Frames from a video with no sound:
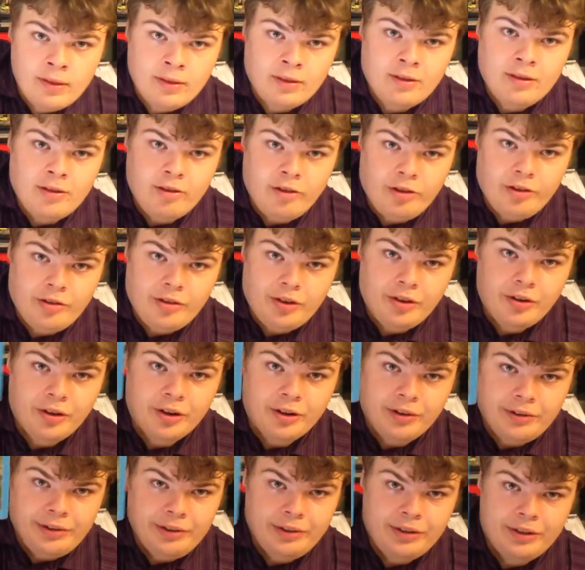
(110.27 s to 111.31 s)
So you know
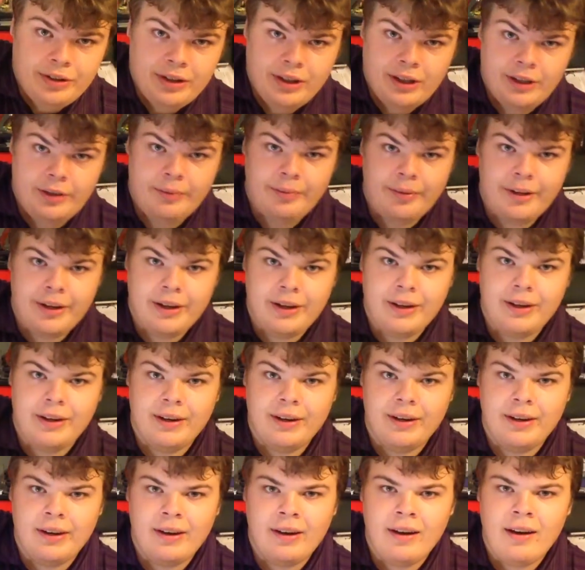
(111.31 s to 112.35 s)
it's a good game and
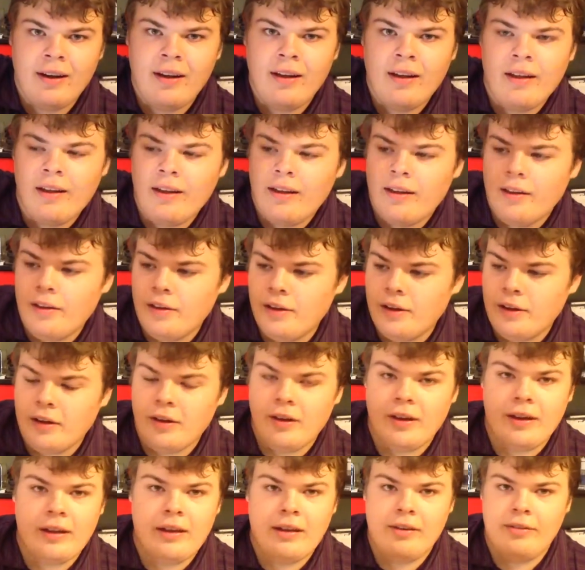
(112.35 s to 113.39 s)
uh,
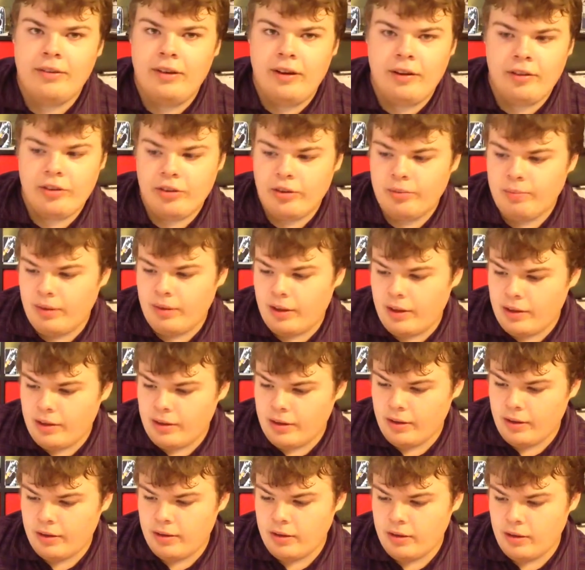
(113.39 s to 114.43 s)
I can't wait to start playing
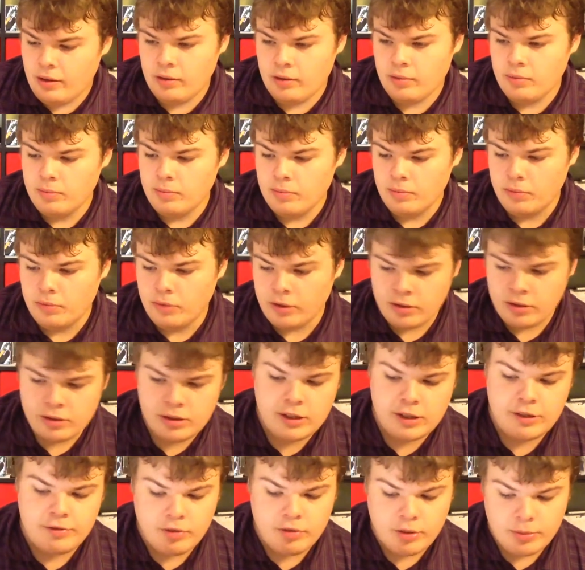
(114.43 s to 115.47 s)
this. Um, what's the
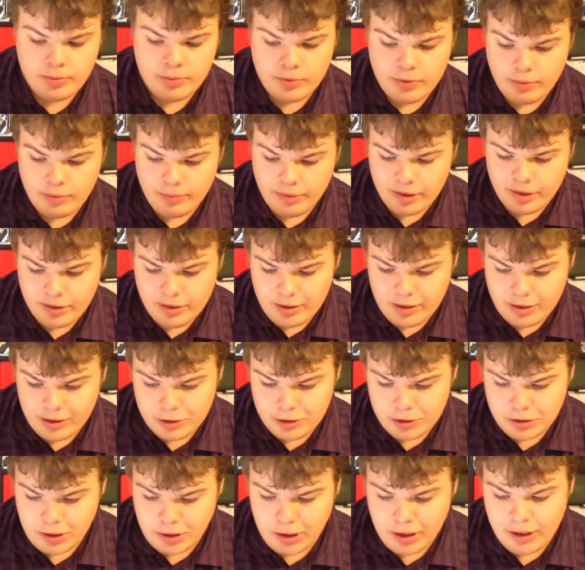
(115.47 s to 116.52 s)
difference between Monster Hunter
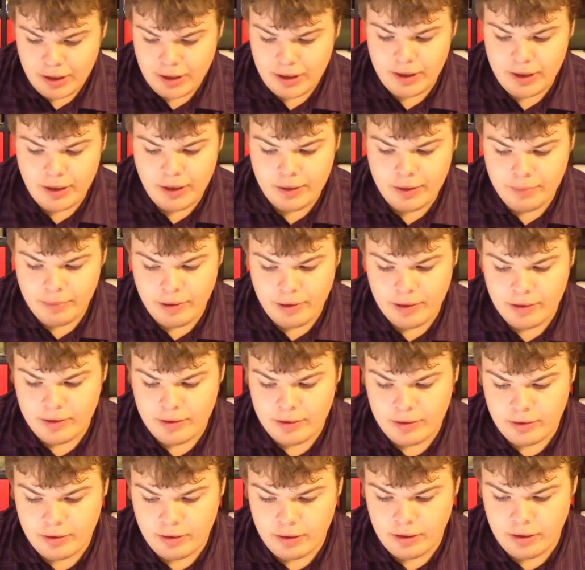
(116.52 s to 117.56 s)
Tri and Monster
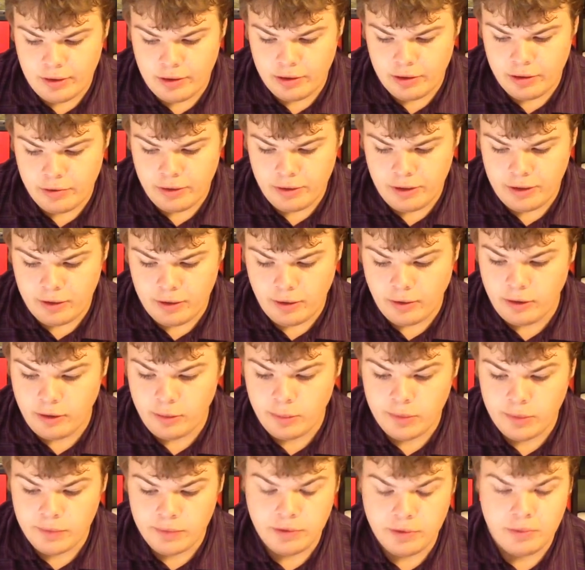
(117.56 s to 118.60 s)
Hunter 3
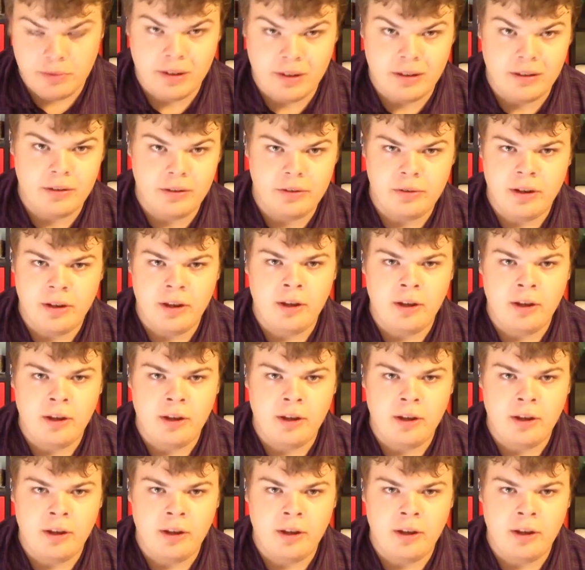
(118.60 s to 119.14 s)
Ultimate with the Wii U?